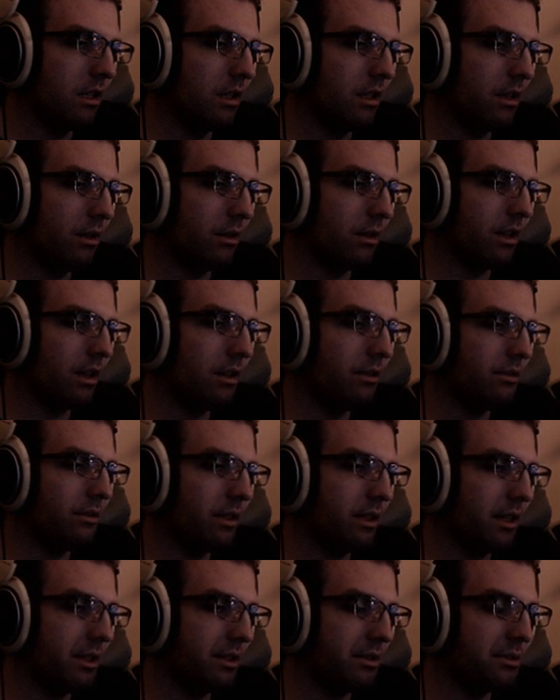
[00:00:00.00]
They were
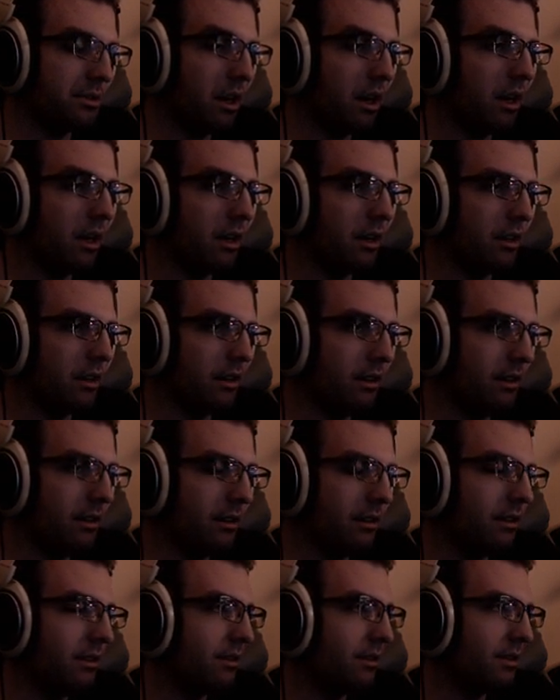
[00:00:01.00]
definitely like trying, you
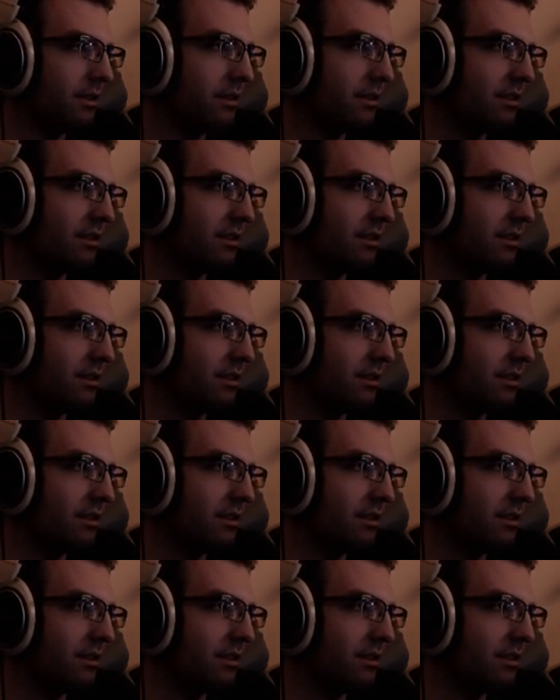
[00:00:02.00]
know.